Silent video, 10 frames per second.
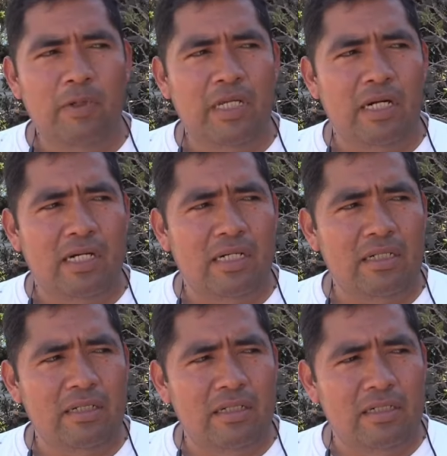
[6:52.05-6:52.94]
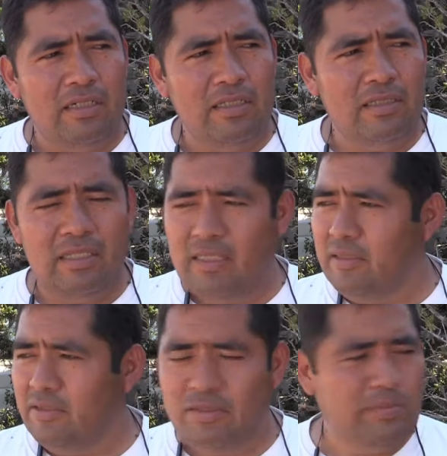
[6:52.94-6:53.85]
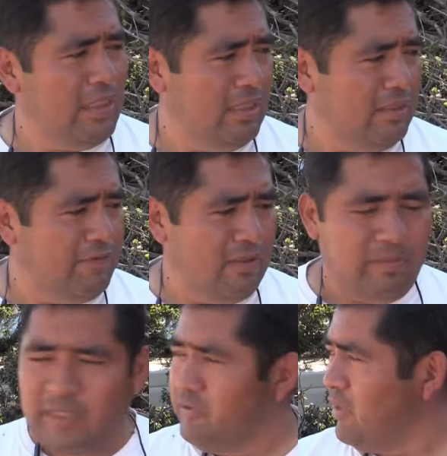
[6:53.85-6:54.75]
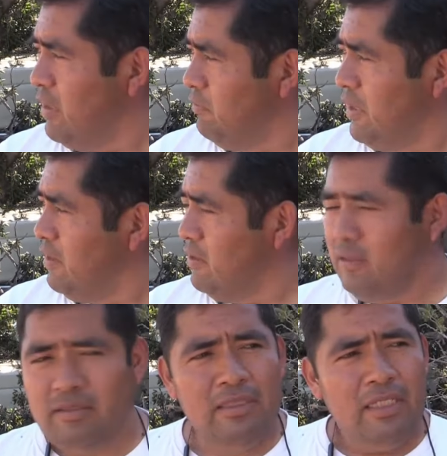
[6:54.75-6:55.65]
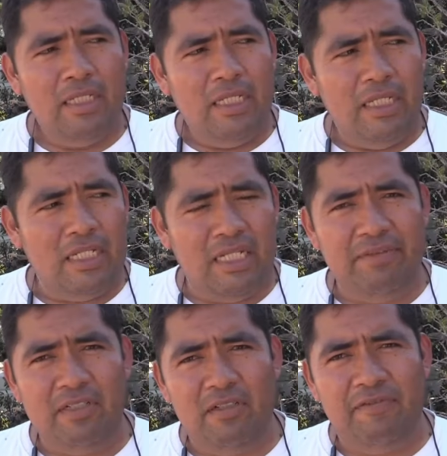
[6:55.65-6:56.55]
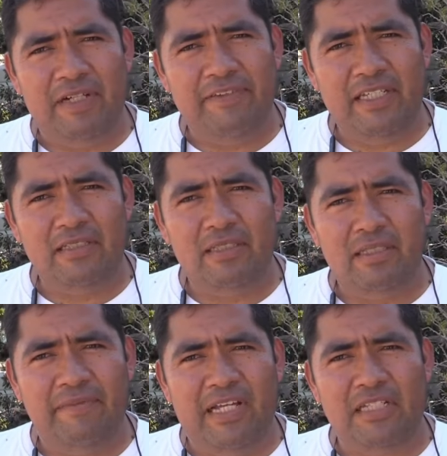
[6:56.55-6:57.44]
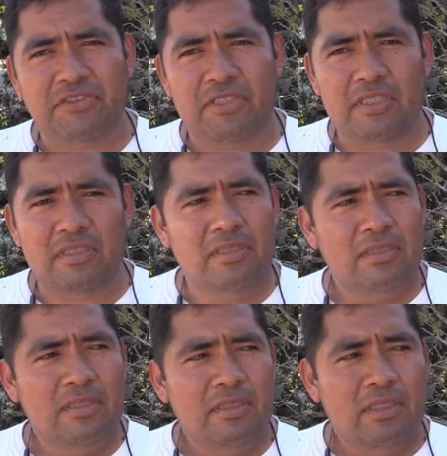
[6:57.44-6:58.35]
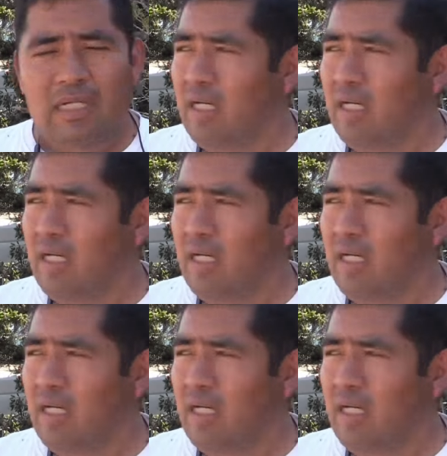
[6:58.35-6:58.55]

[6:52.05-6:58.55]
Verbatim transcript: We are on, this is the front of my driveway on 11058 Nevada Street.